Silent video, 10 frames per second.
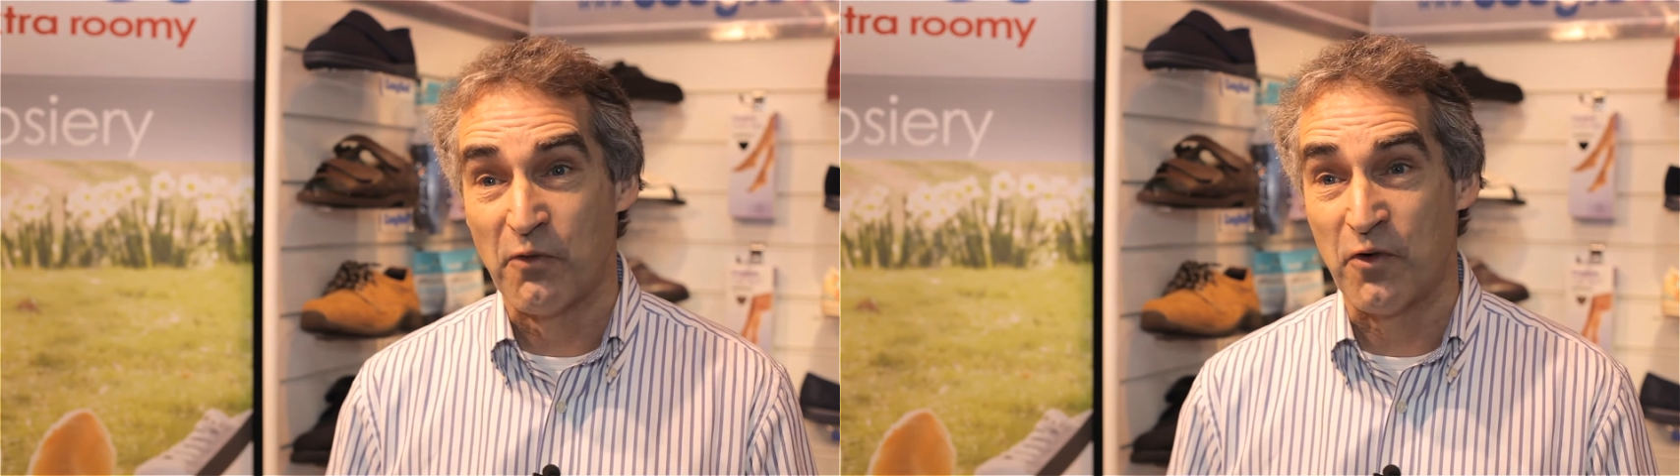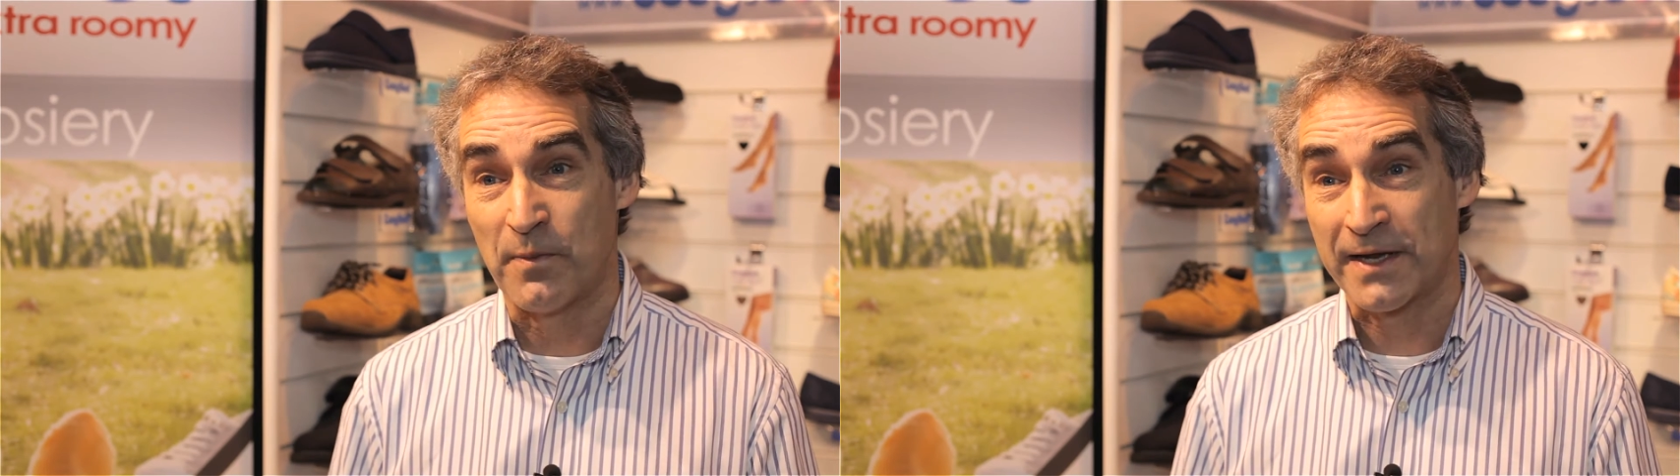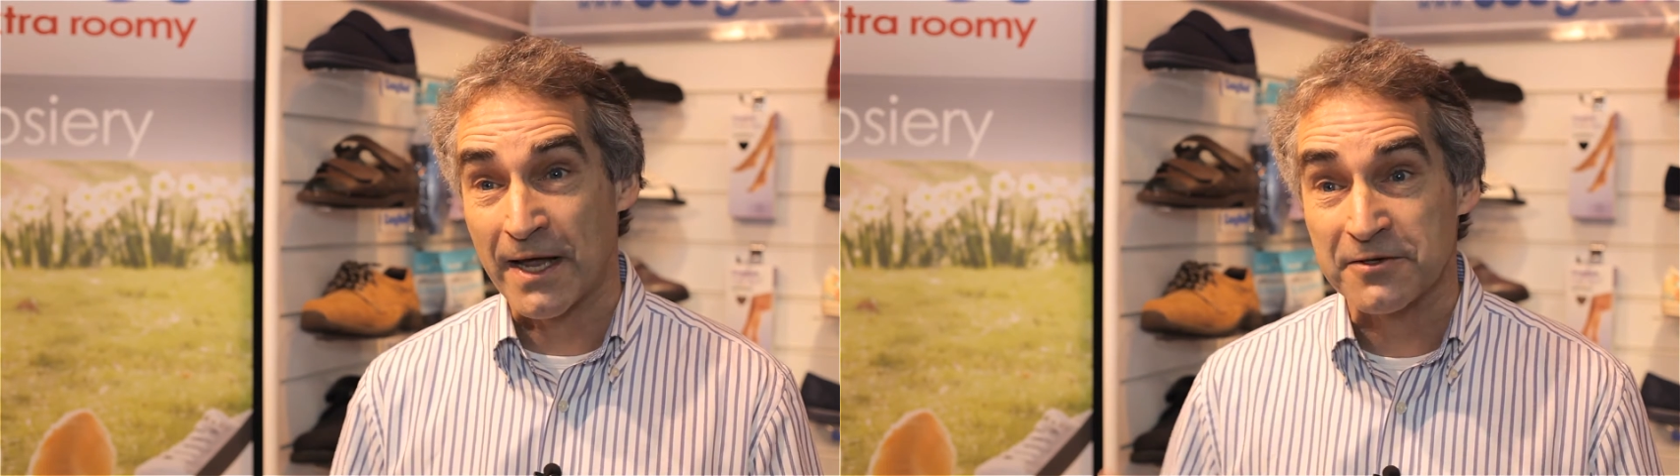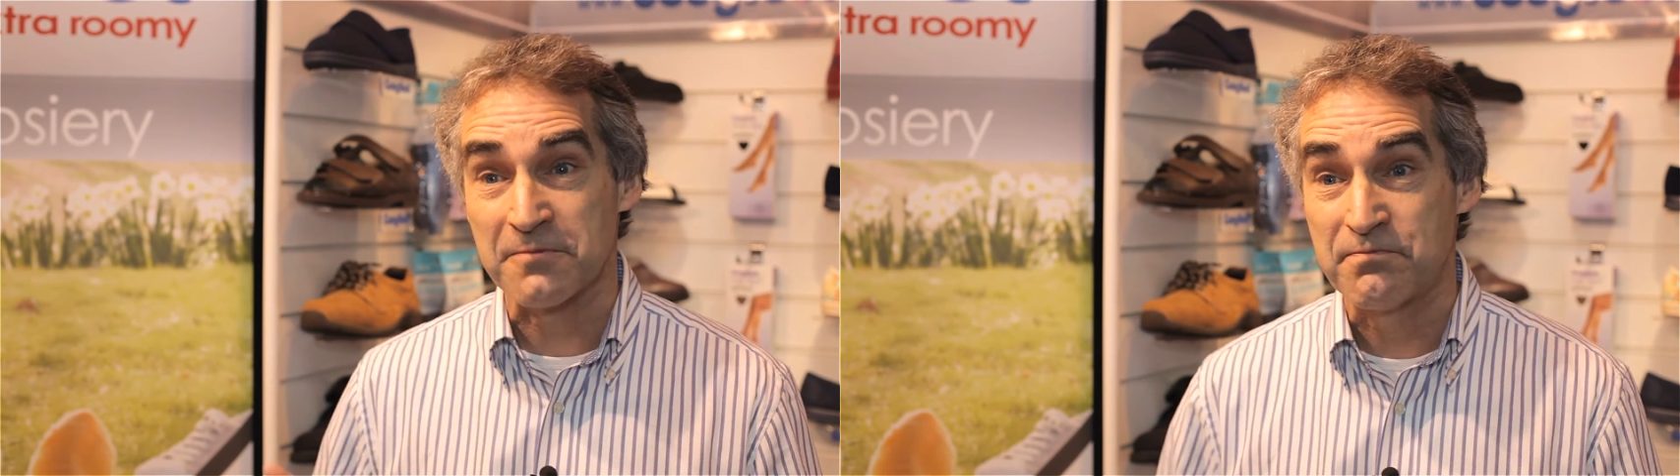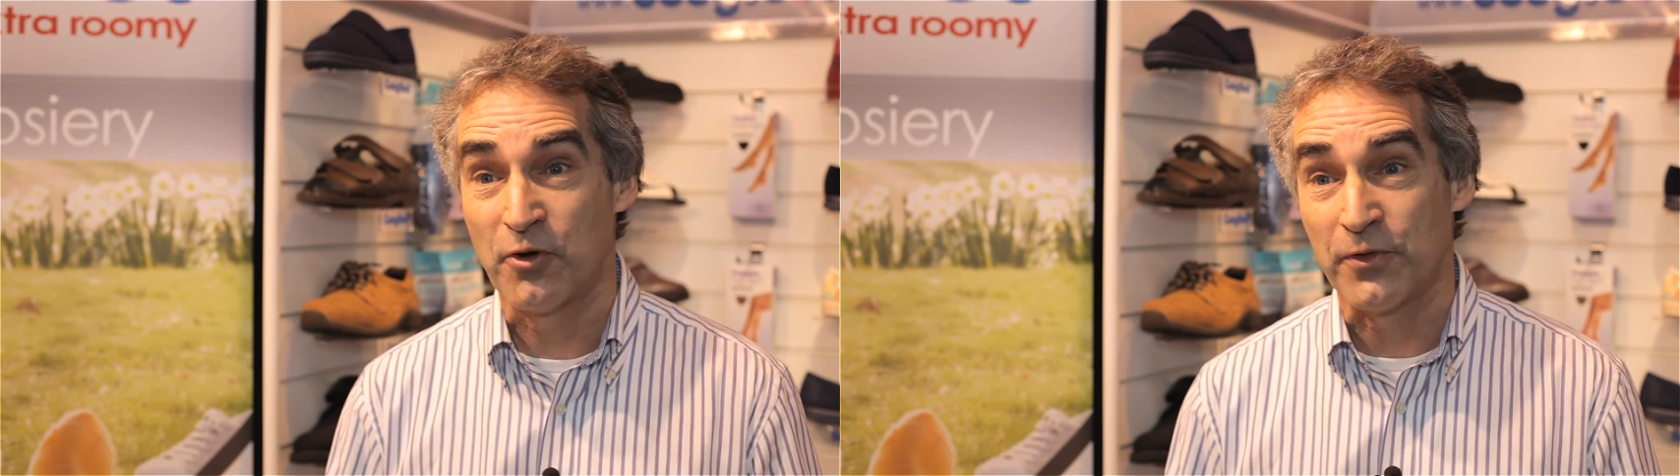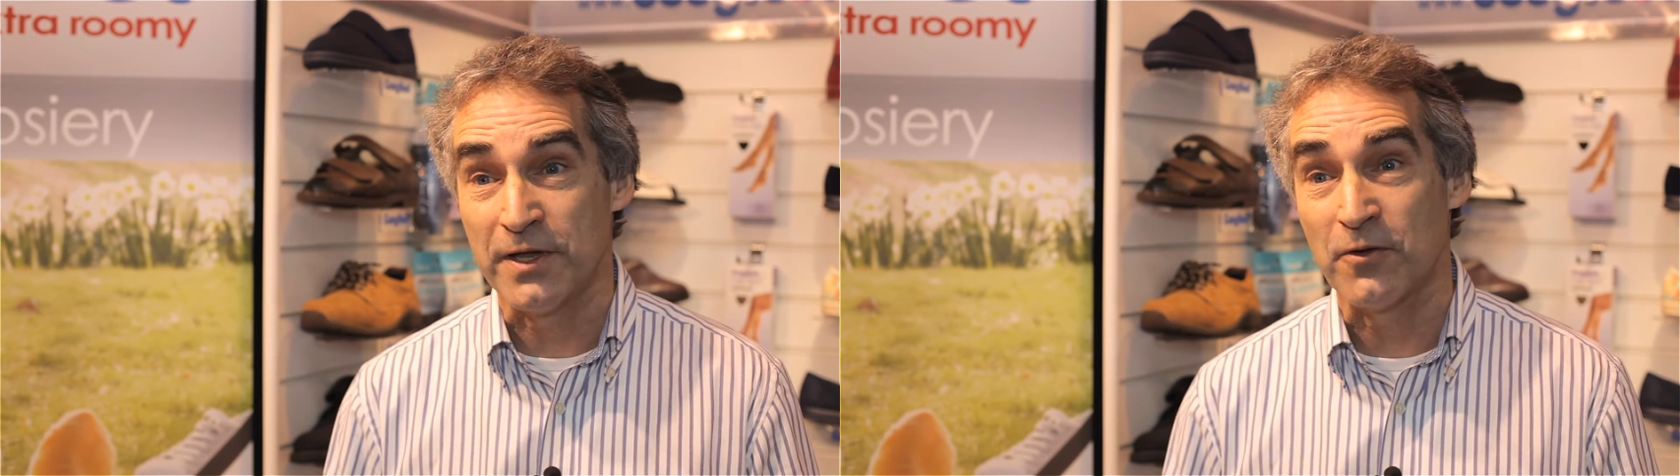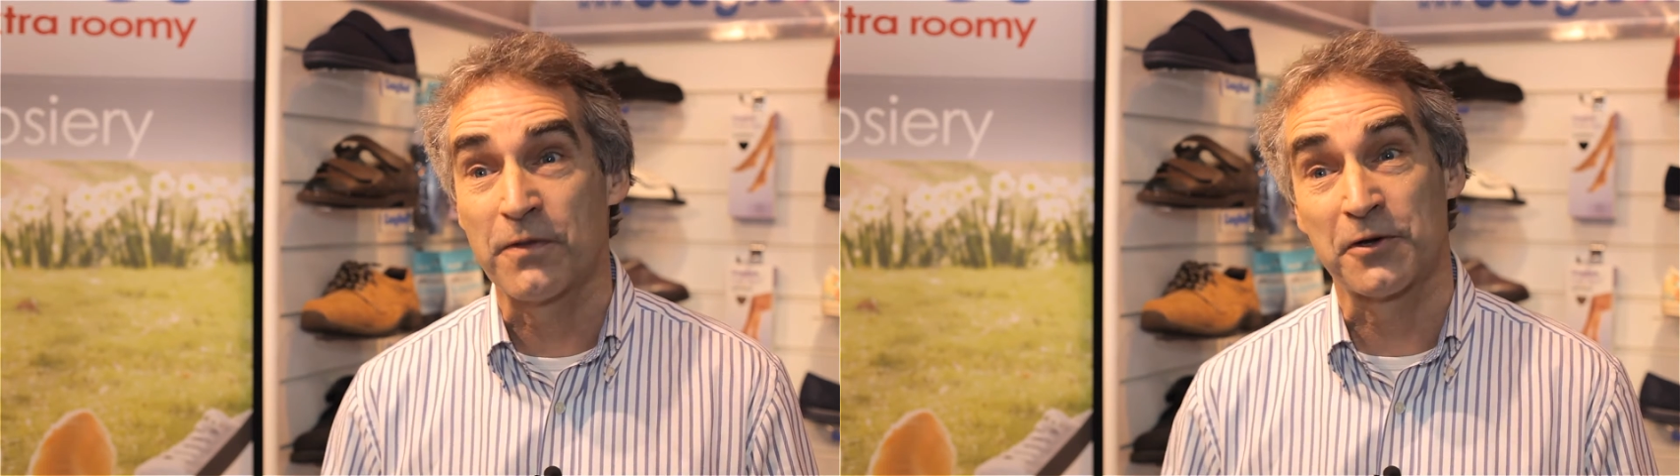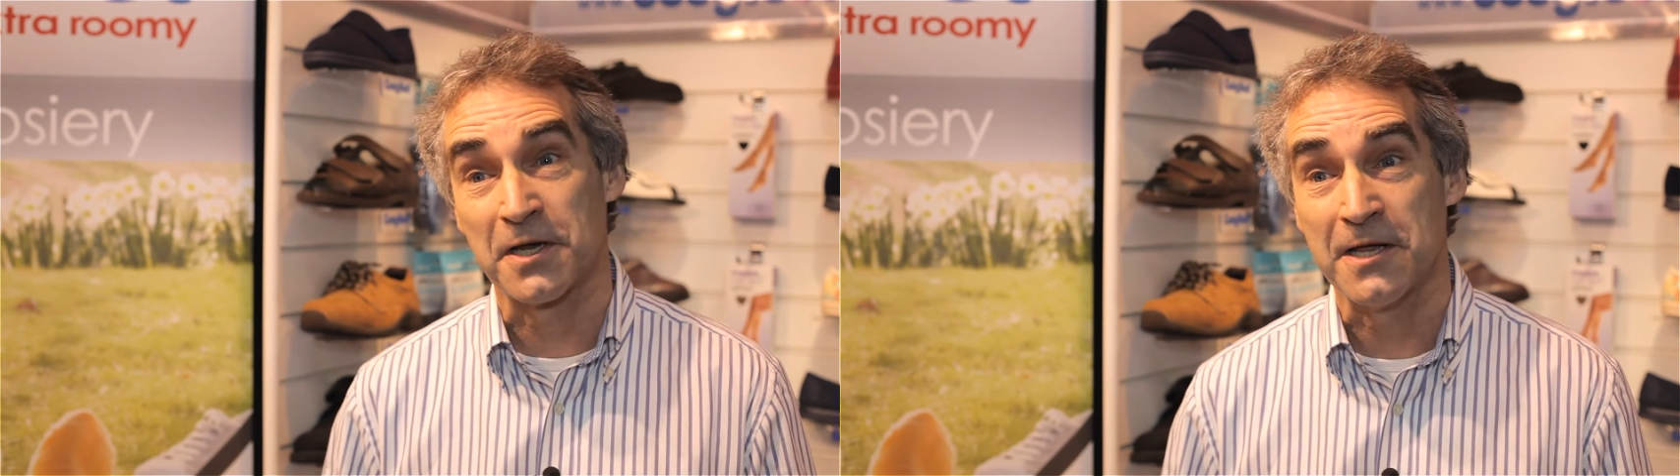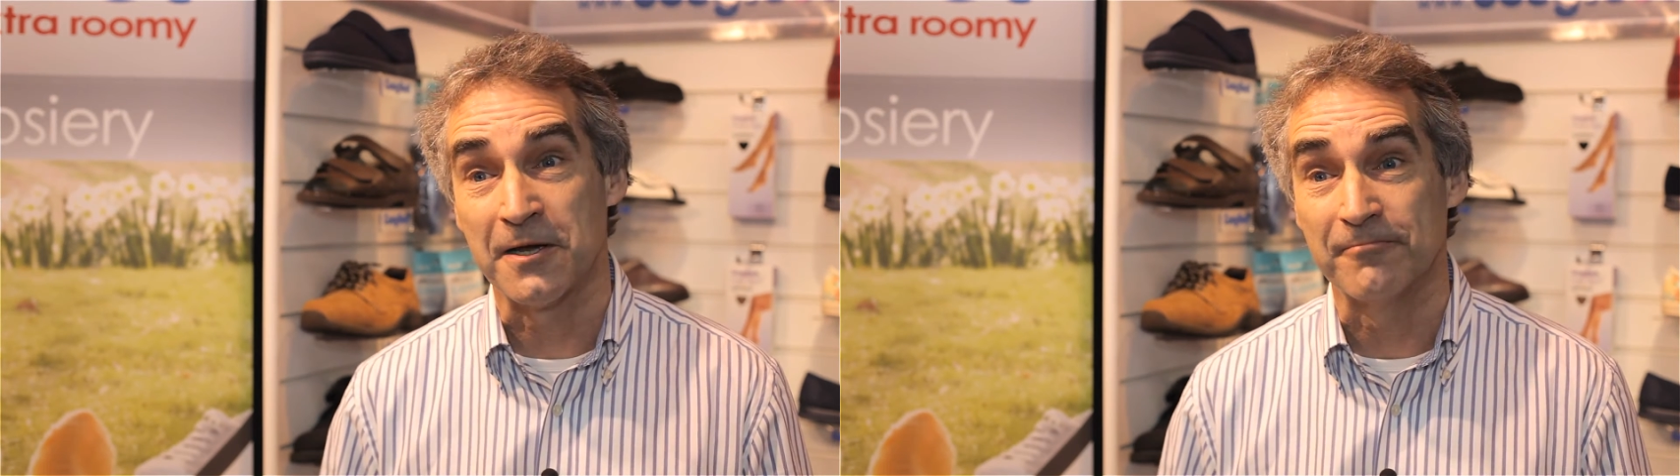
footbed out and put the orthotic in.